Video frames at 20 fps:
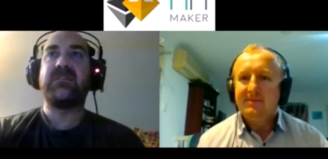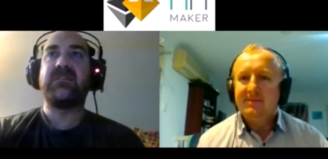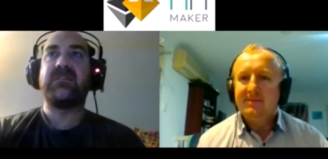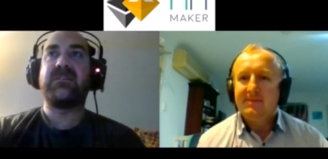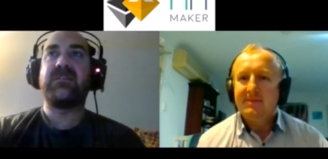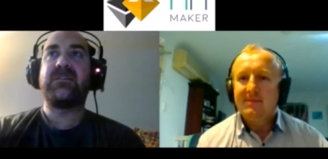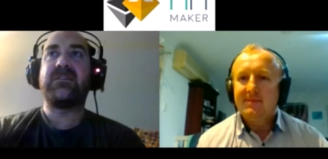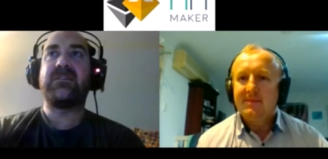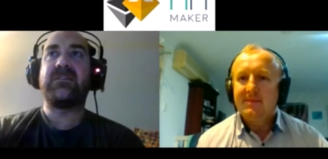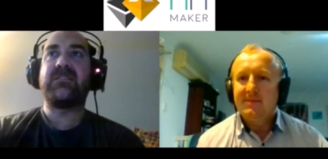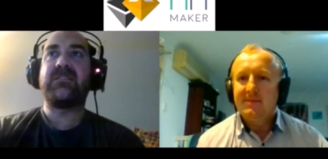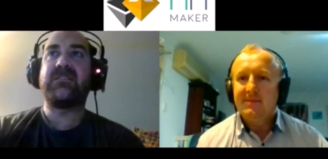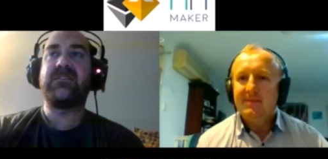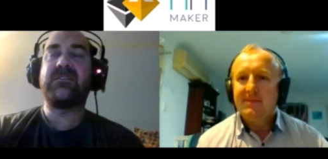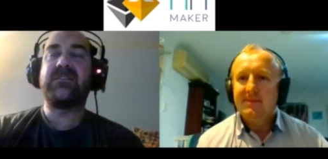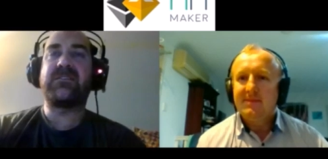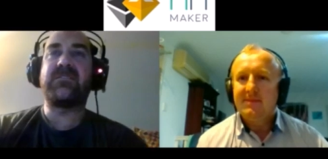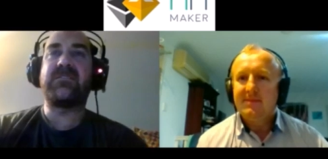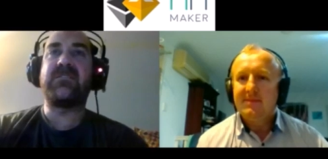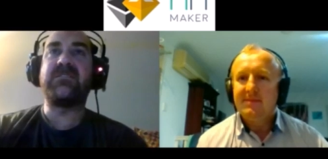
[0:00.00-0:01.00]

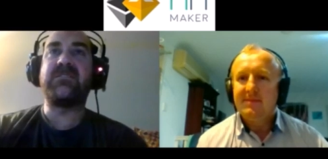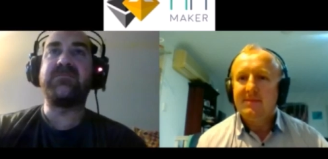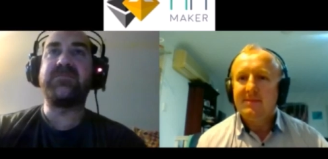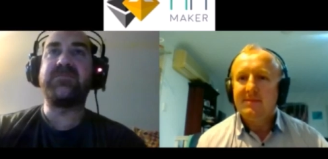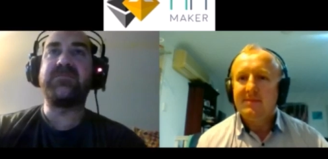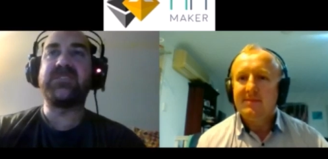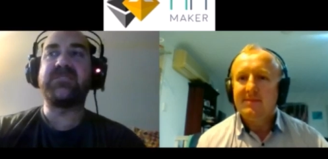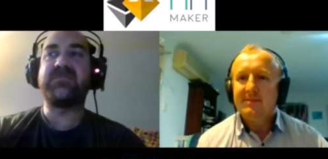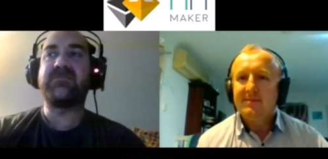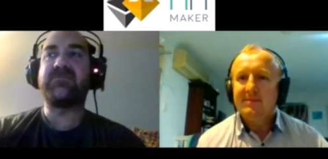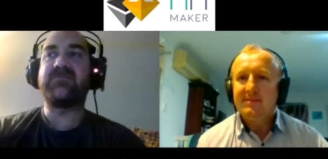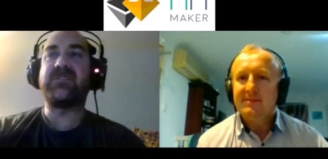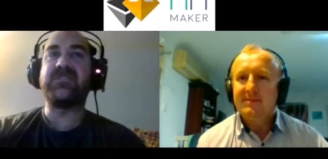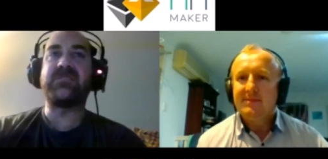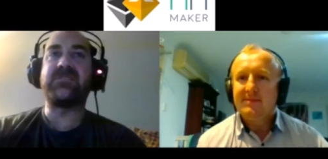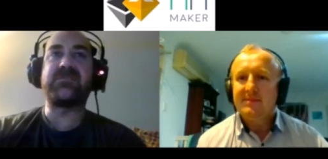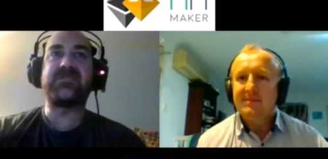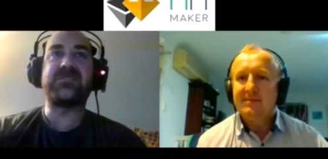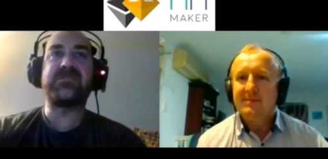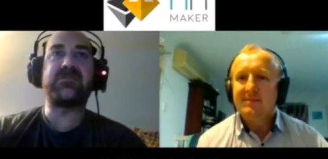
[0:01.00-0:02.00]
Speaker 1: the economy is so
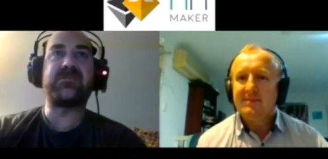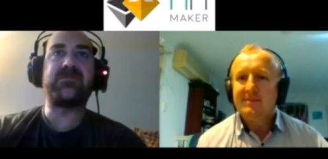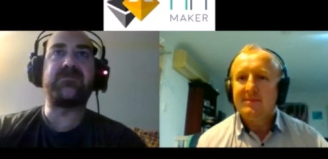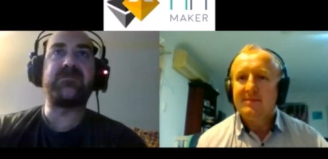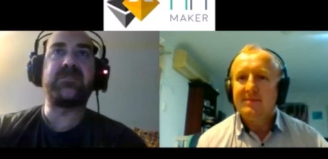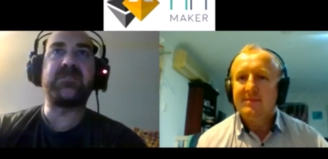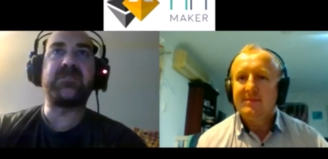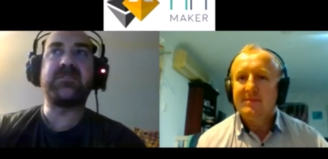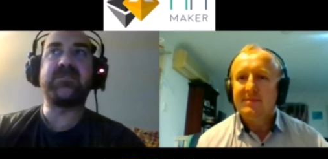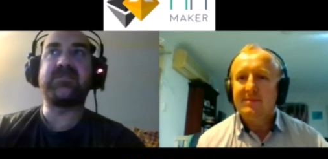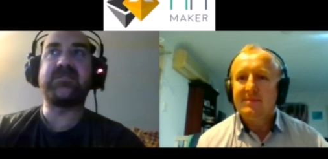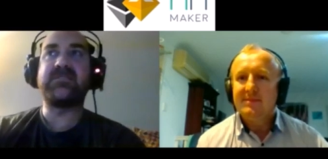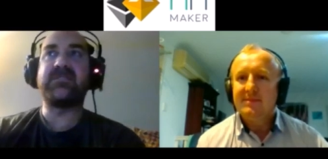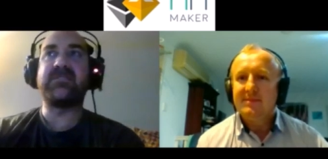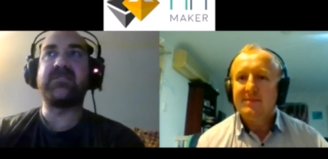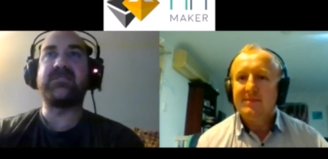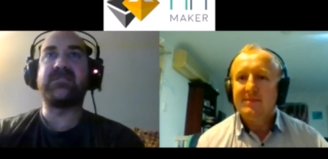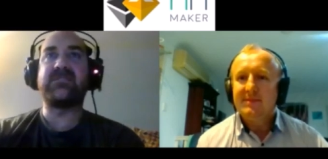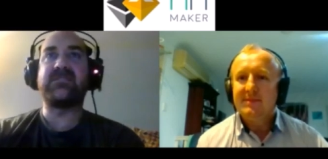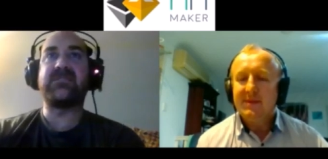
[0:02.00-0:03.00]
underserved, is
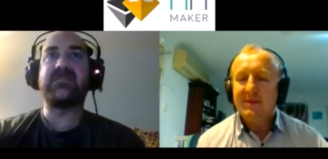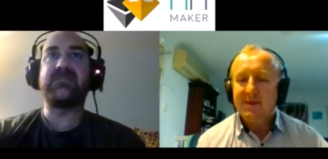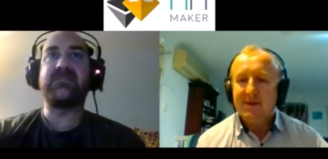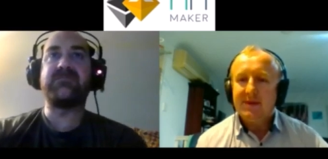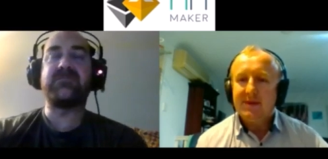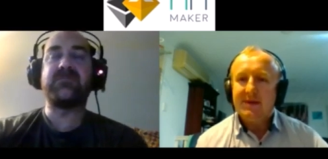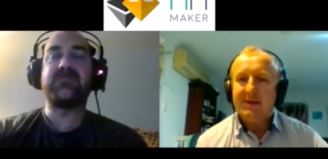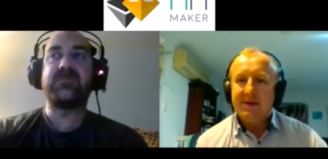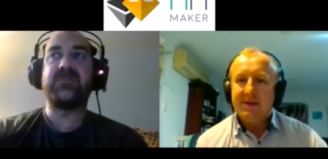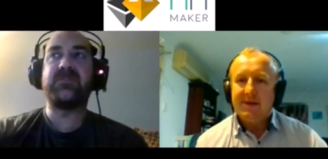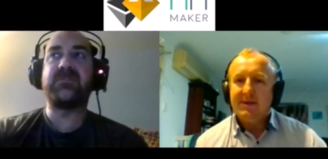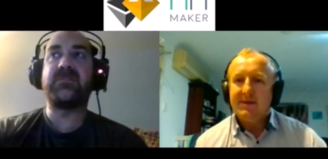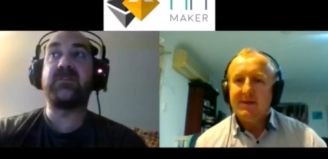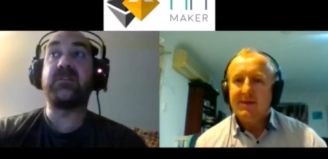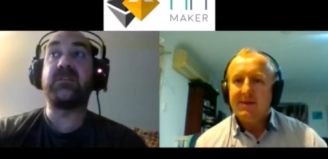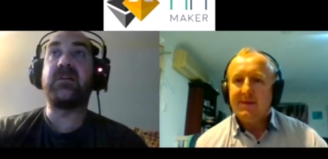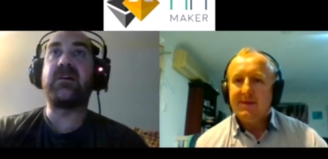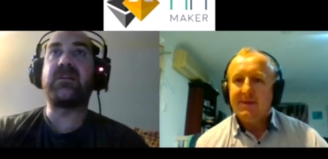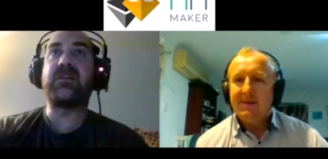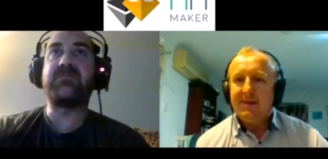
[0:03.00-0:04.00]
that you know,
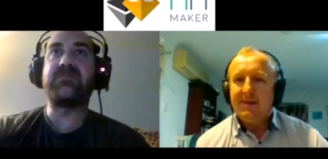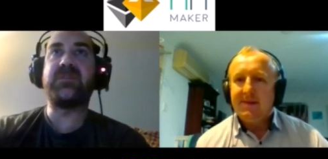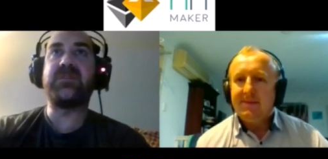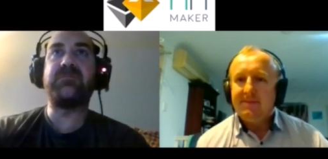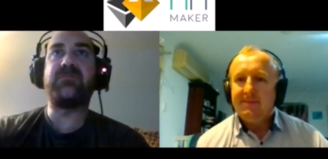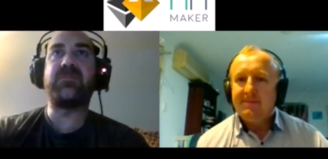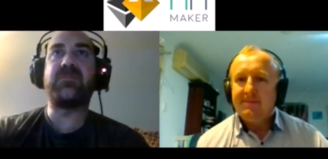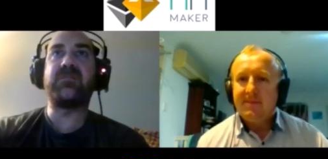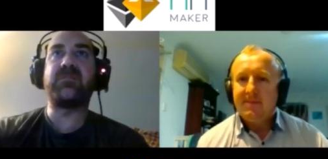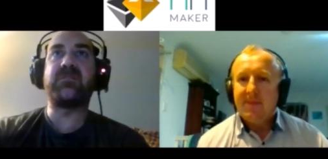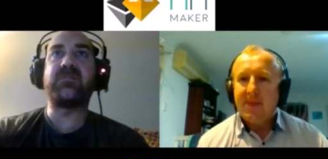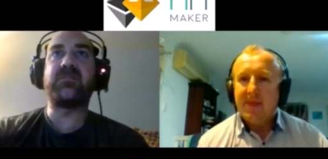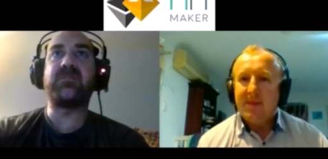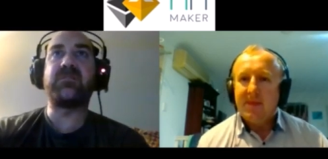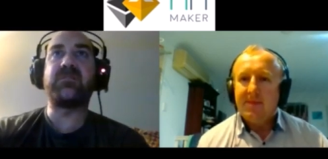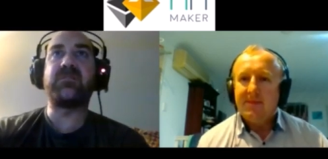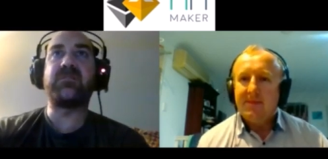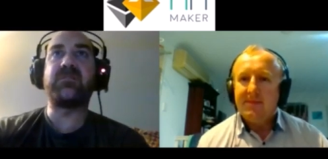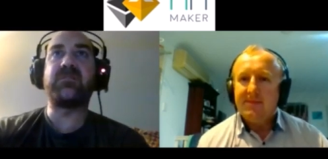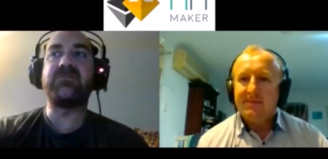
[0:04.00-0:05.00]
a lot of people
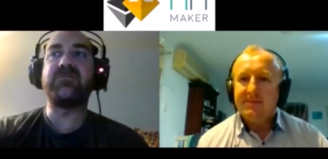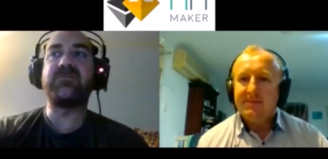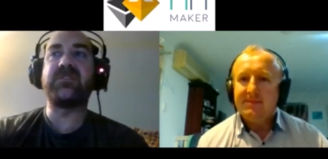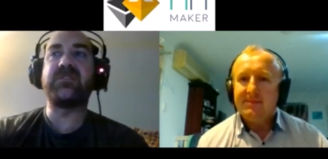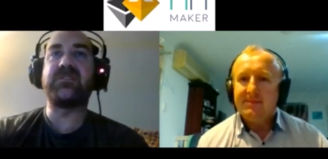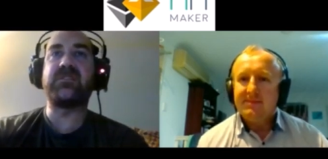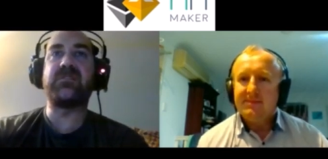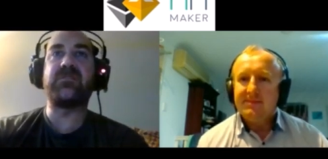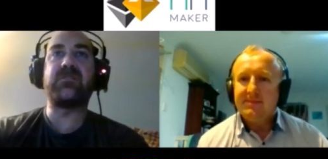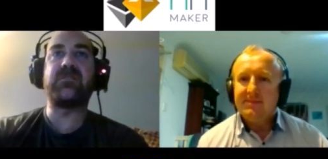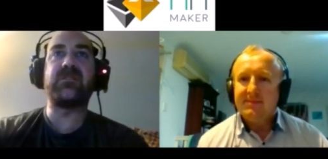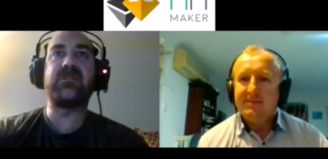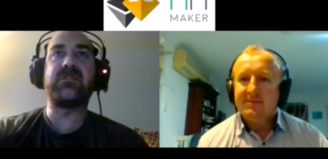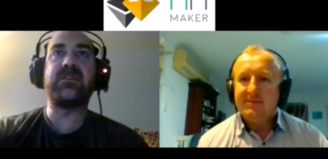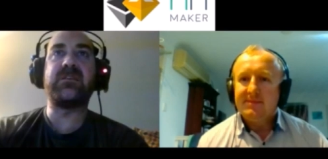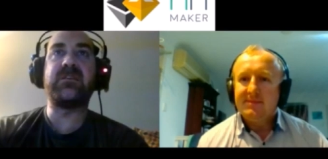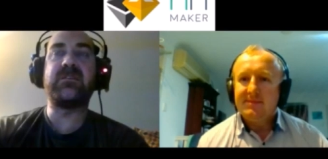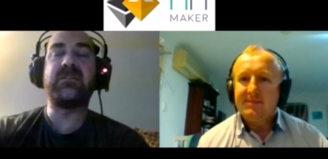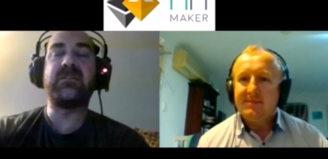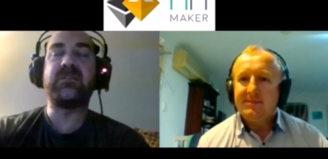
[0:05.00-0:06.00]
got into it
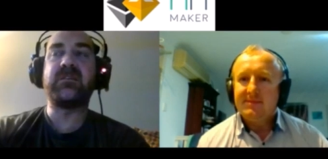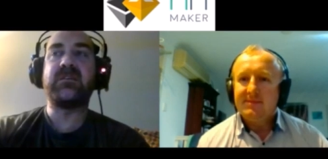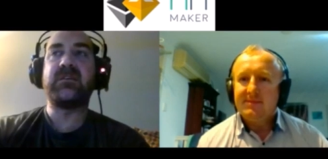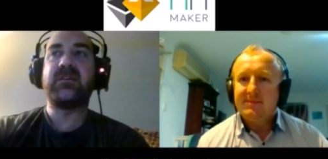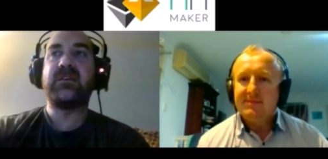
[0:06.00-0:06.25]
early,